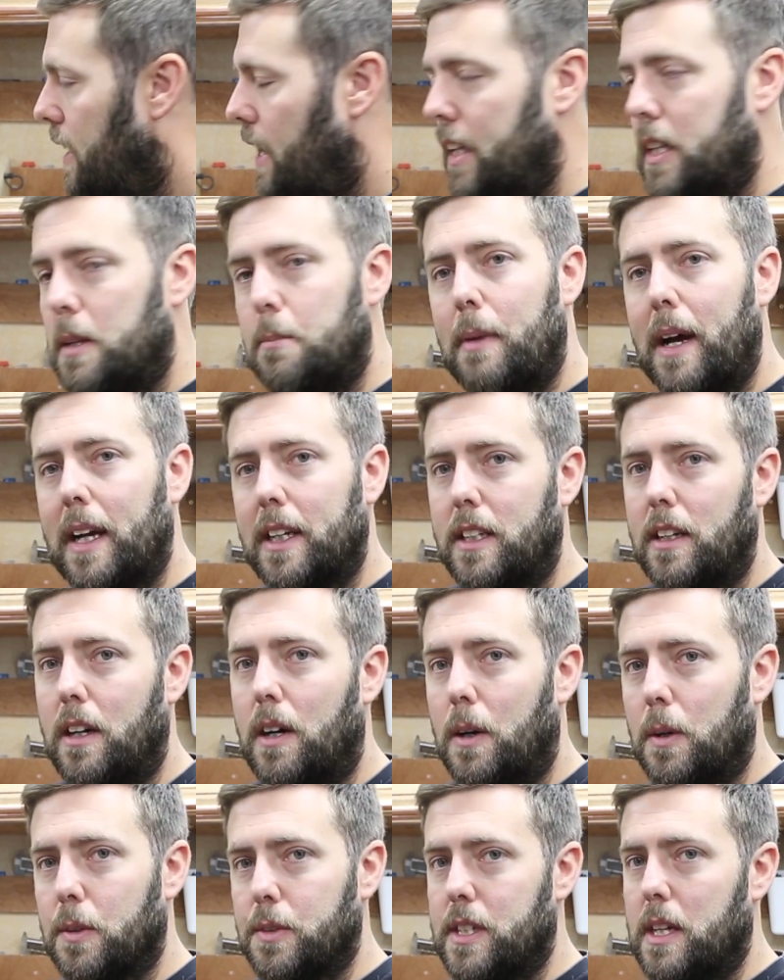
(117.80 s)
and the magnet
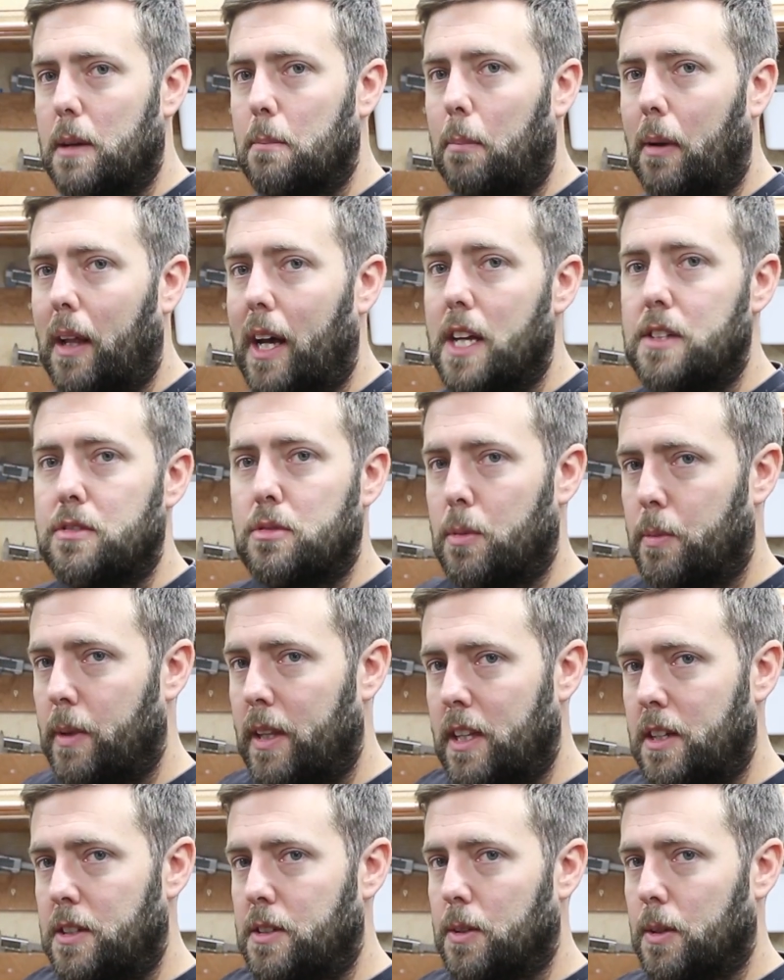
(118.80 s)
holds it in place for
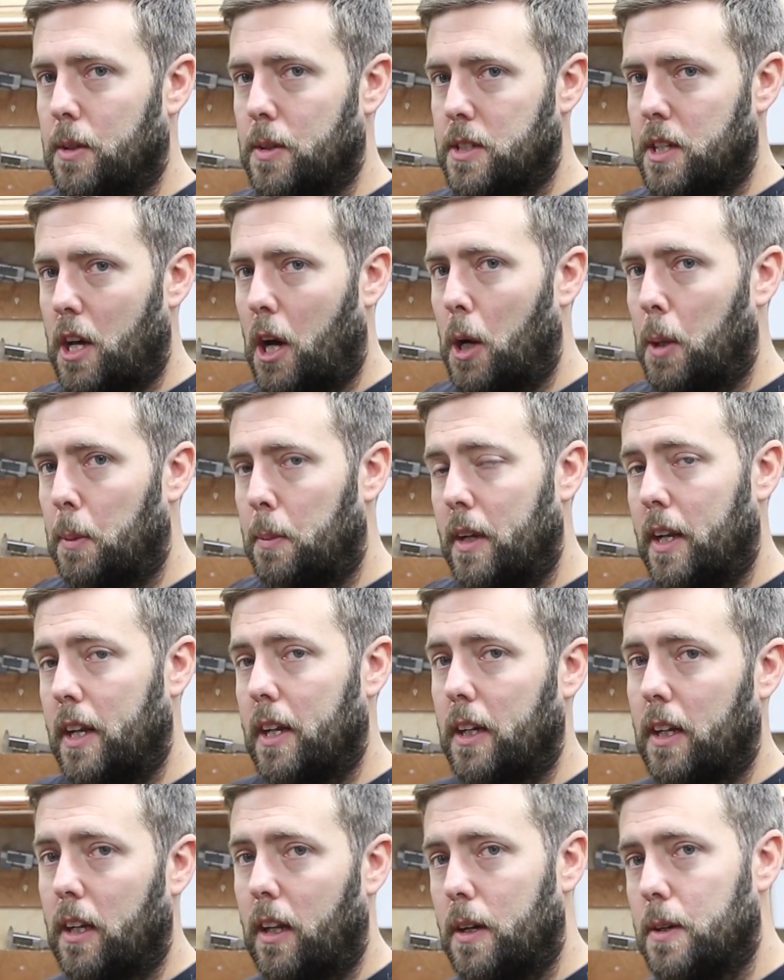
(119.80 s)
when the door's opening
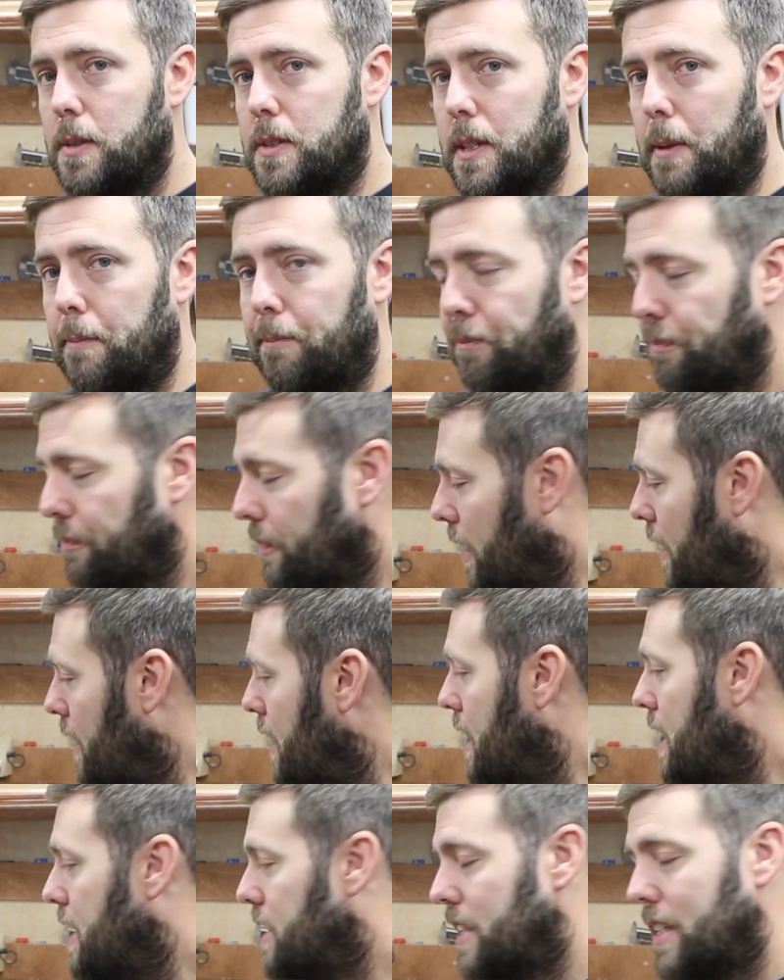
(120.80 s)
and closing.
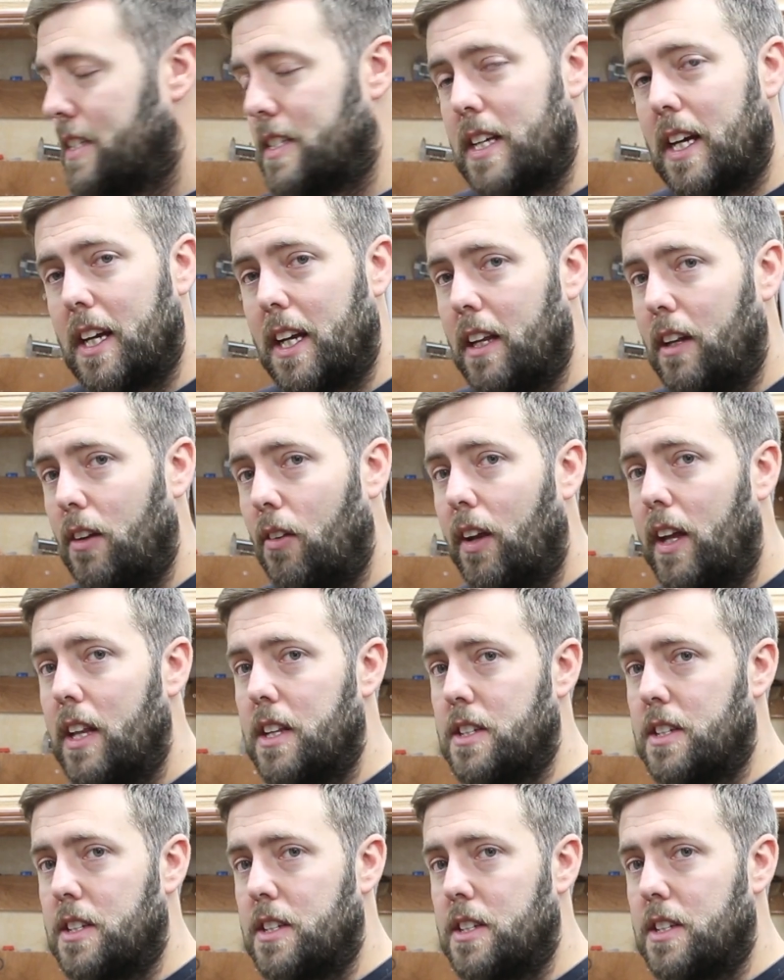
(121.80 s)
So let's take a look